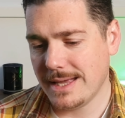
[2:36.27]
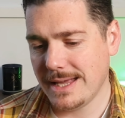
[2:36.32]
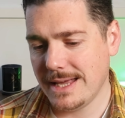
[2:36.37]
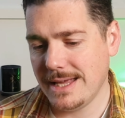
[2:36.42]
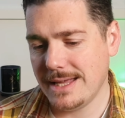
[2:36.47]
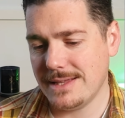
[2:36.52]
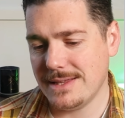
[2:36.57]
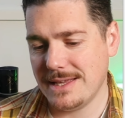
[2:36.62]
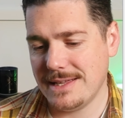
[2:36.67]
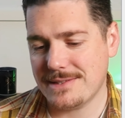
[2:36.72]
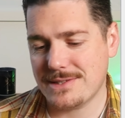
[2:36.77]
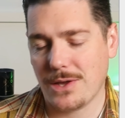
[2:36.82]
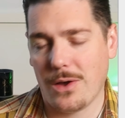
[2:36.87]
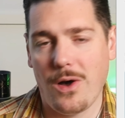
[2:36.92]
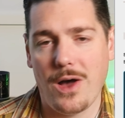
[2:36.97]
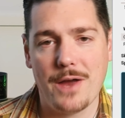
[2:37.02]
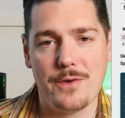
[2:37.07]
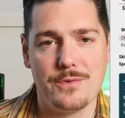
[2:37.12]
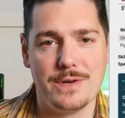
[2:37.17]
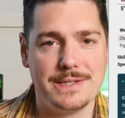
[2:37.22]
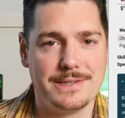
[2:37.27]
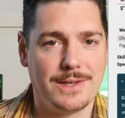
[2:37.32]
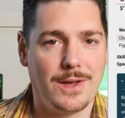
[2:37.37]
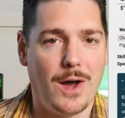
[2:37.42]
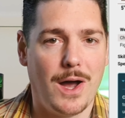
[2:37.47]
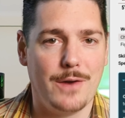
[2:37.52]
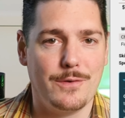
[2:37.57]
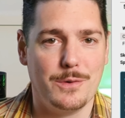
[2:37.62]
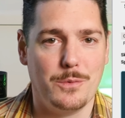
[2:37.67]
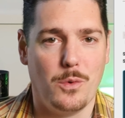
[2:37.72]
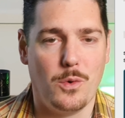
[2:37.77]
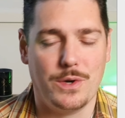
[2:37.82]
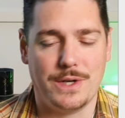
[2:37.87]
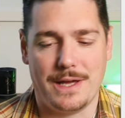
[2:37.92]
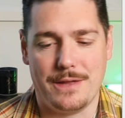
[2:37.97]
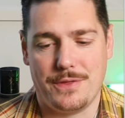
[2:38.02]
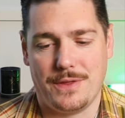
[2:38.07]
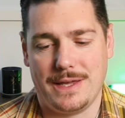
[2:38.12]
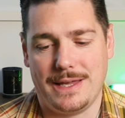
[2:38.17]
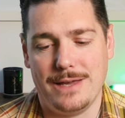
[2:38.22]
it's high risk, high reward,
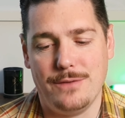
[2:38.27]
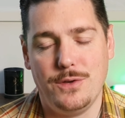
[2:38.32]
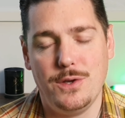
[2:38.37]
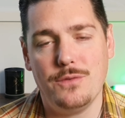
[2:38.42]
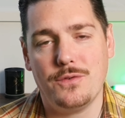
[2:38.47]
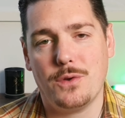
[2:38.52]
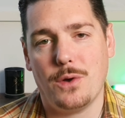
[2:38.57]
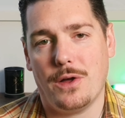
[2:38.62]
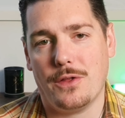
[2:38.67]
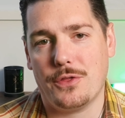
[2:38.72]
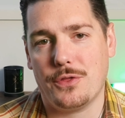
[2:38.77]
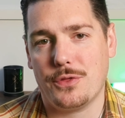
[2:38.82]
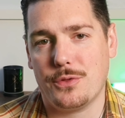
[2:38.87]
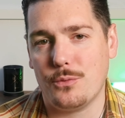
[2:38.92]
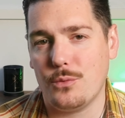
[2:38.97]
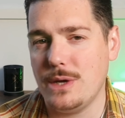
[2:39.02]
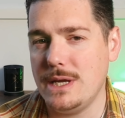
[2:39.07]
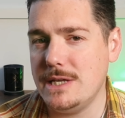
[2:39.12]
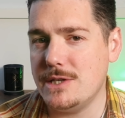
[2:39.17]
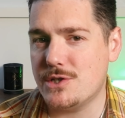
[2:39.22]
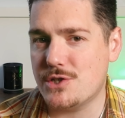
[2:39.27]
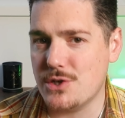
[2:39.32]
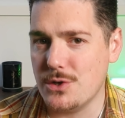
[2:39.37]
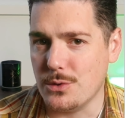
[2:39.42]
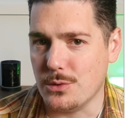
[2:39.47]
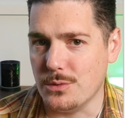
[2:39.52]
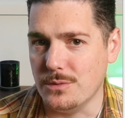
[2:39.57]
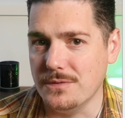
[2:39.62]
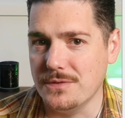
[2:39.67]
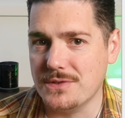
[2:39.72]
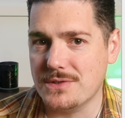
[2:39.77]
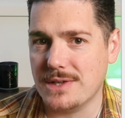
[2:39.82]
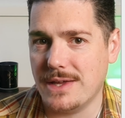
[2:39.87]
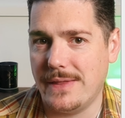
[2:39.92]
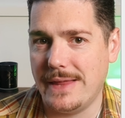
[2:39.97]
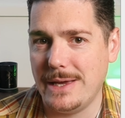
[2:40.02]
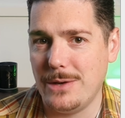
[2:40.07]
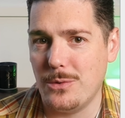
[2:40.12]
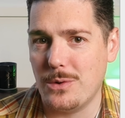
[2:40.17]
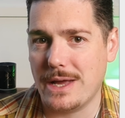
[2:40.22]
I think. If you've got 3 Juves
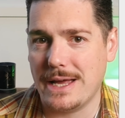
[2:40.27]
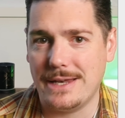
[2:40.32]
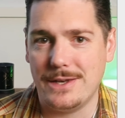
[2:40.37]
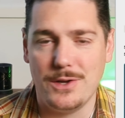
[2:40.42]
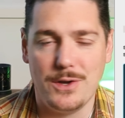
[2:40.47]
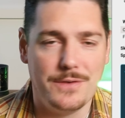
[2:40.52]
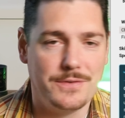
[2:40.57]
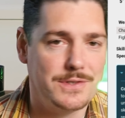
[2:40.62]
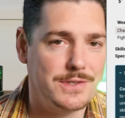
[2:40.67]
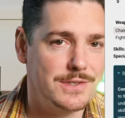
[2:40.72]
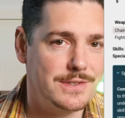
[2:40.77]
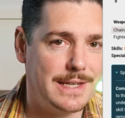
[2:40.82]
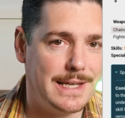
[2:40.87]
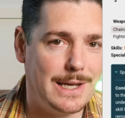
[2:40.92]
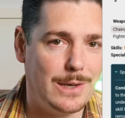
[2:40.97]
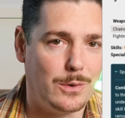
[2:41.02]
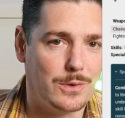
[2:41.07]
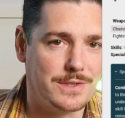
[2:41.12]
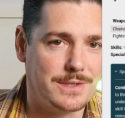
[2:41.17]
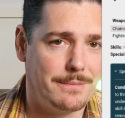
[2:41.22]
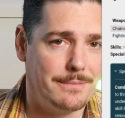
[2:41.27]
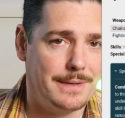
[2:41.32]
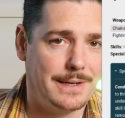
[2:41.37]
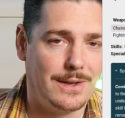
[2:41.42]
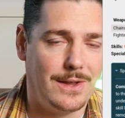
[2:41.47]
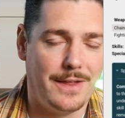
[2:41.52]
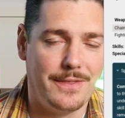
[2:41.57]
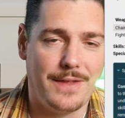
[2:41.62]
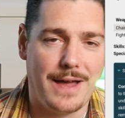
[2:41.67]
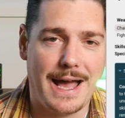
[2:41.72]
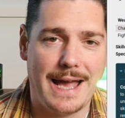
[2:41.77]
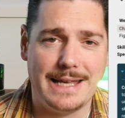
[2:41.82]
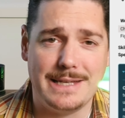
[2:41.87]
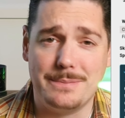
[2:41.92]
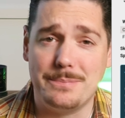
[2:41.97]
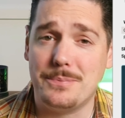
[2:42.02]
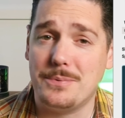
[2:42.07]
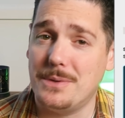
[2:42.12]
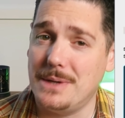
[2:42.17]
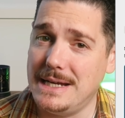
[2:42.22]
and they all get nerves of steel or something like that,
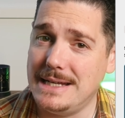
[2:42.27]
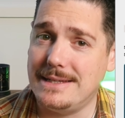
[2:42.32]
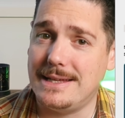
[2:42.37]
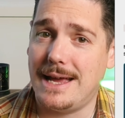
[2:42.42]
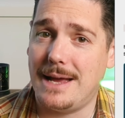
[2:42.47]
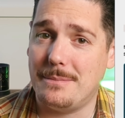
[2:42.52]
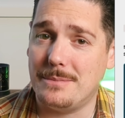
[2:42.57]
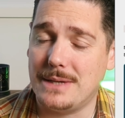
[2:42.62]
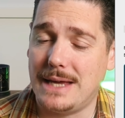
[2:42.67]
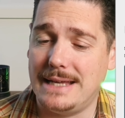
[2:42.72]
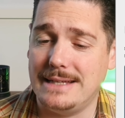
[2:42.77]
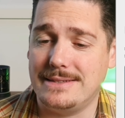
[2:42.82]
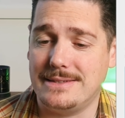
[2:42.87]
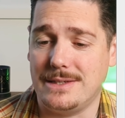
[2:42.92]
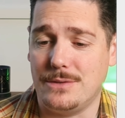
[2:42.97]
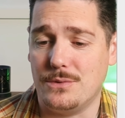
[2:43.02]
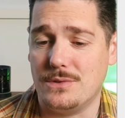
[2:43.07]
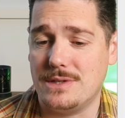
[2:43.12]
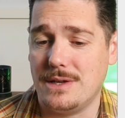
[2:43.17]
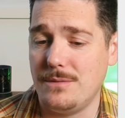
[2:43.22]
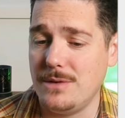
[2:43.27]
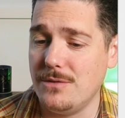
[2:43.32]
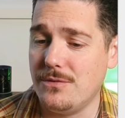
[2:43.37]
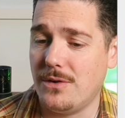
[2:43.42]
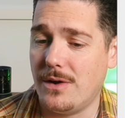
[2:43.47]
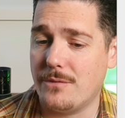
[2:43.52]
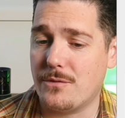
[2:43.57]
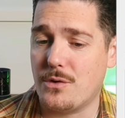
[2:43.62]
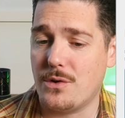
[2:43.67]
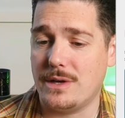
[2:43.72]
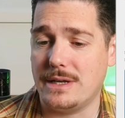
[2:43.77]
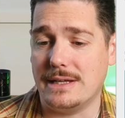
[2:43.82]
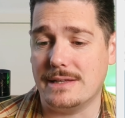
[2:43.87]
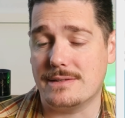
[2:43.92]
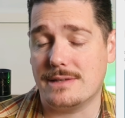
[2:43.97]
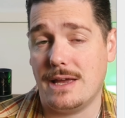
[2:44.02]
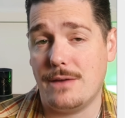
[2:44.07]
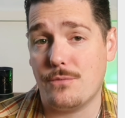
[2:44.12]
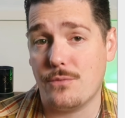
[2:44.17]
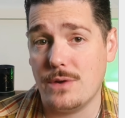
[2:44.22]
it's pretty damn tasty. For 75
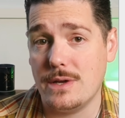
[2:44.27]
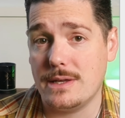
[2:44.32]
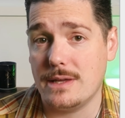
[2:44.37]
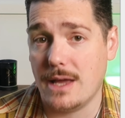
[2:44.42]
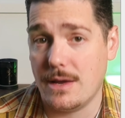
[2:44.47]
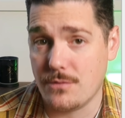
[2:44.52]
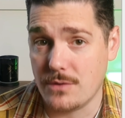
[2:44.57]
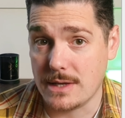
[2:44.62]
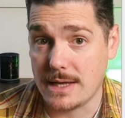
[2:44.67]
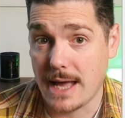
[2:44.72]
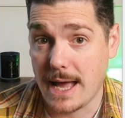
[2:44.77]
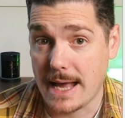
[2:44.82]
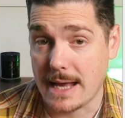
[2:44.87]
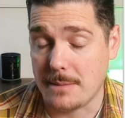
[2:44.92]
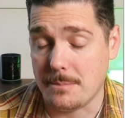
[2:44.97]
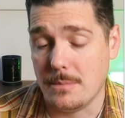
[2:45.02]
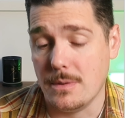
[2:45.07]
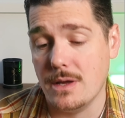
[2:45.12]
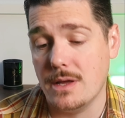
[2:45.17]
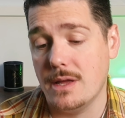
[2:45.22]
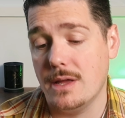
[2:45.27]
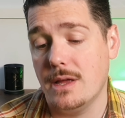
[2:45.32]
credits every game,